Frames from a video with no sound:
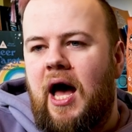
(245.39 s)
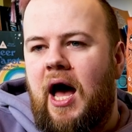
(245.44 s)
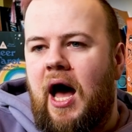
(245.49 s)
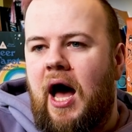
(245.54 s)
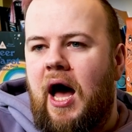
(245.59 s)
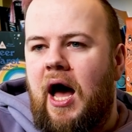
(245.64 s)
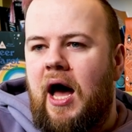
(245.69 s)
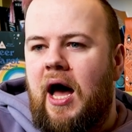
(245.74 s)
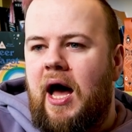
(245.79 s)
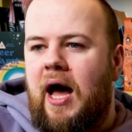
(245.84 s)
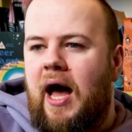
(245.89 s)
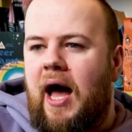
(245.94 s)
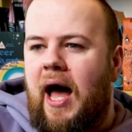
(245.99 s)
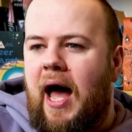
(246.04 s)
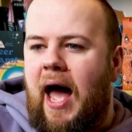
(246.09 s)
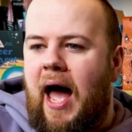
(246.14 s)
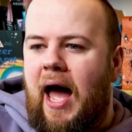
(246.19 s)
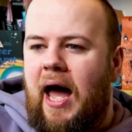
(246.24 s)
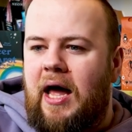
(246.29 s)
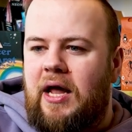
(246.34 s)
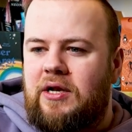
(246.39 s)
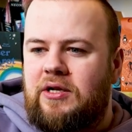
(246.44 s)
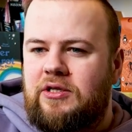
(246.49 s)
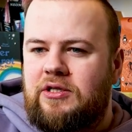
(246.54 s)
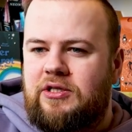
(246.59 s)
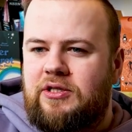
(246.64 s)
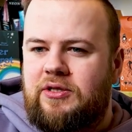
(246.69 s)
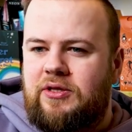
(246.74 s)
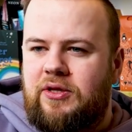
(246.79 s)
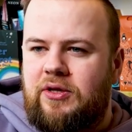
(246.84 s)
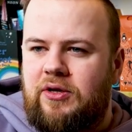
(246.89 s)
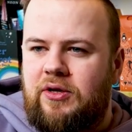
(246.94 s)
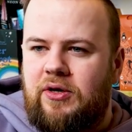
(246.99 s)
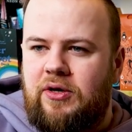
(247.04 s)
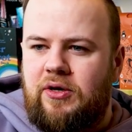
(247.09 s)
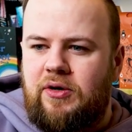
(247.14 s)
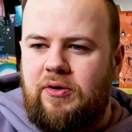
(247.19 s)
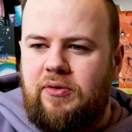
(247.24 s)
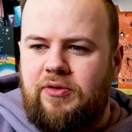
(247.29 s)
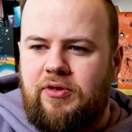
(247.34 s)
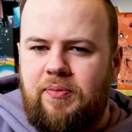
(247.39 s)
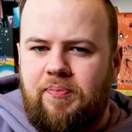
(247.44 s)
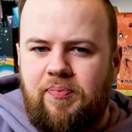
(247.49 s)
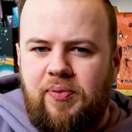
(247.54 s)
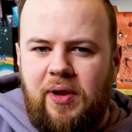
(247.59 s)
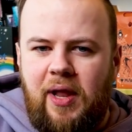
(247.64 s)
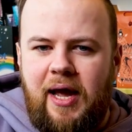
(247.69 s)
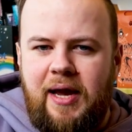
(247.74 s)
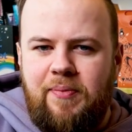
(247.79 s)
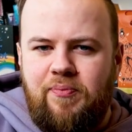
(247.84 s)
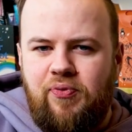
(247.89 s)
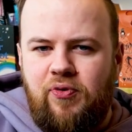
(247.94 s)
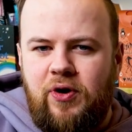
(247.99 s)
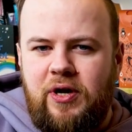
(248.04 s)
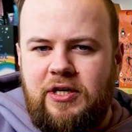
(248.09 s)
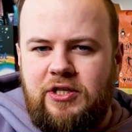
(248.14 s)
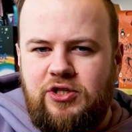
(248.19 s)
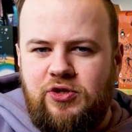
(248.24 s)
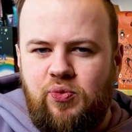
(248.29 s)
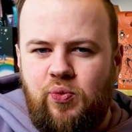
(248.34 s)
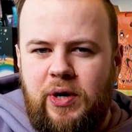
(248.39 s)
and the Blight Priest,